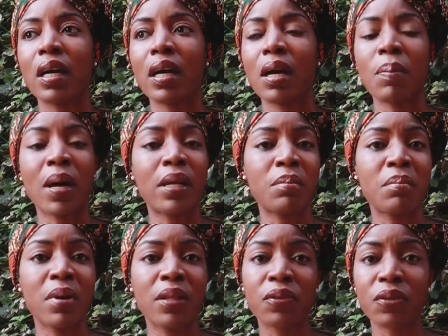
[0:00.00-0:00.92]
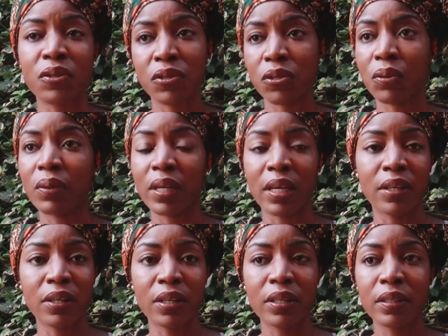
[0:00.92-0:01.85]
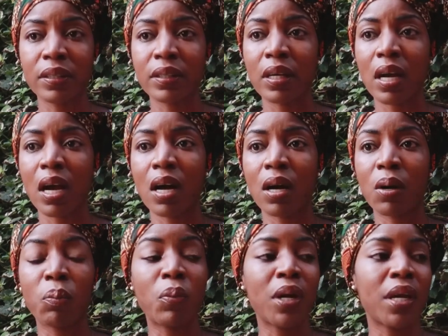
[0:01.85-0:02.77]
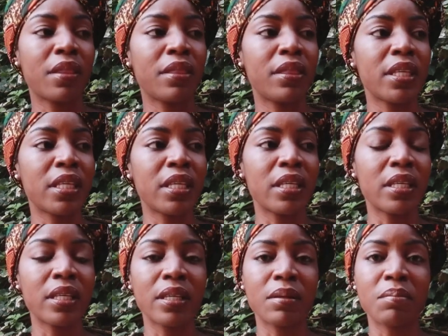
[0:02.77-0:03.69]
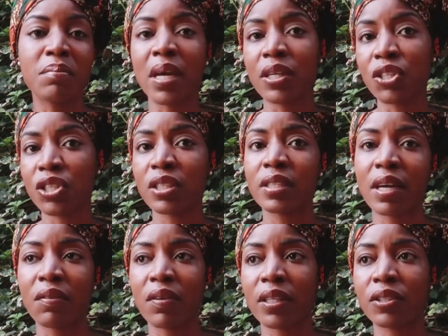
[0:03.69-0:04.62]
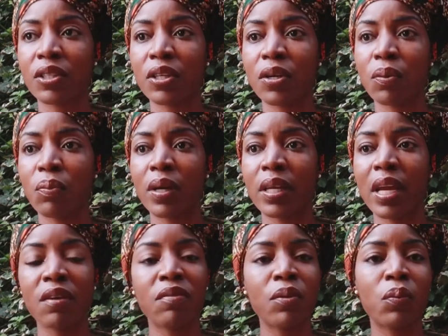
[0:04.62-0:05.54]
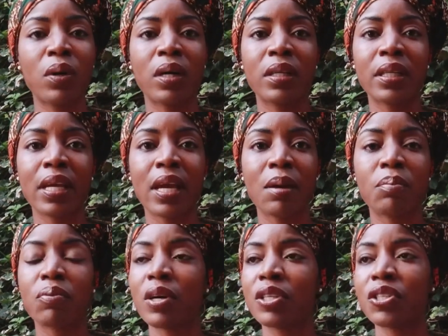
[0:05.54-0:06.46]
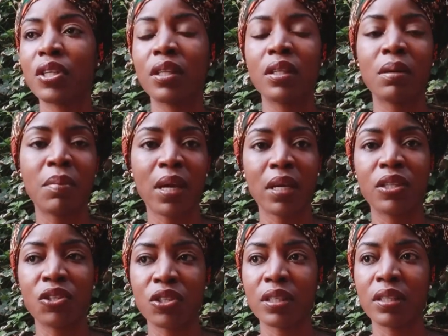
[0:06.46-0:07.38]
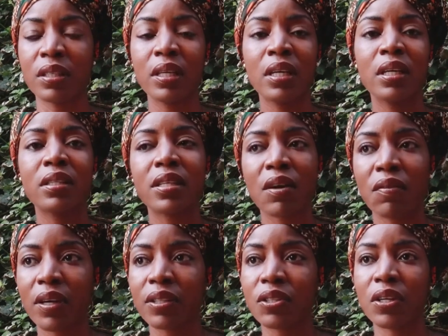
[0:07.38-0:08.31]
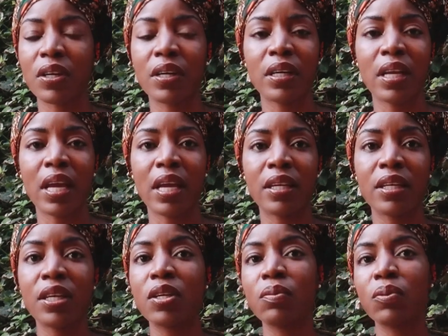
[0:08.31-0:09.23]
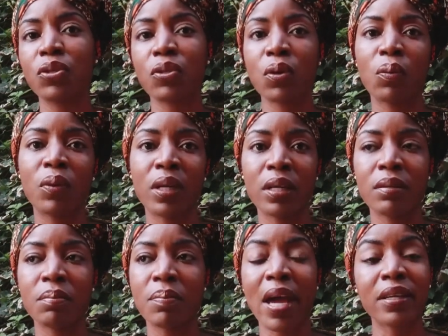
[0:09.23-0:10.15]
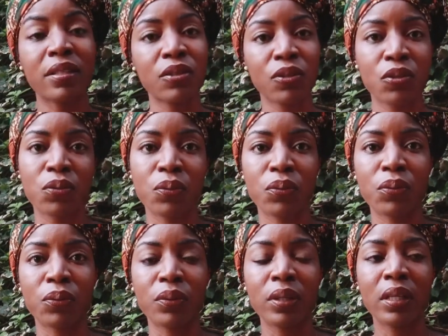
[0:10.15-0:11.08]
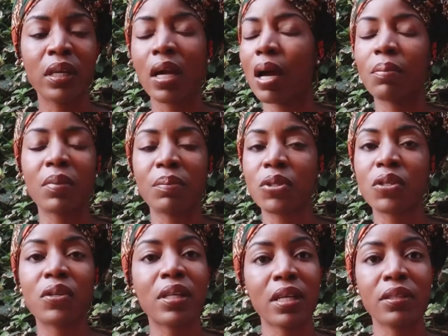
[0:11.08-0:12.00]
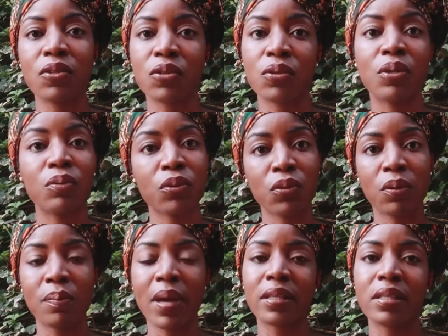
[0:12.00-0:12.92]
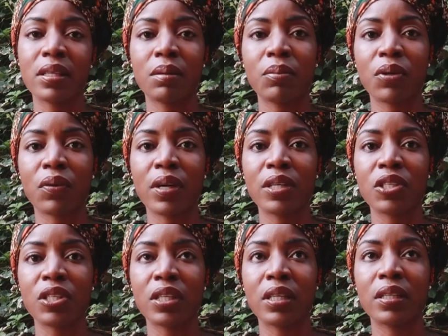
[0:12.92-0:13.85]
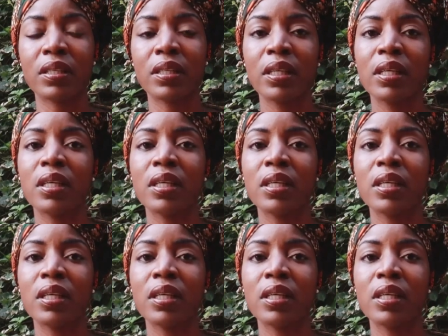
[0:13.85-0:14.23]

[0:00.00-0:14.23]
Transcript: About a month or so later, when the managing director, when everyone kept pressuring the managing director, and he was going back to the school, I'm sorry, not the school, he was going back to immigration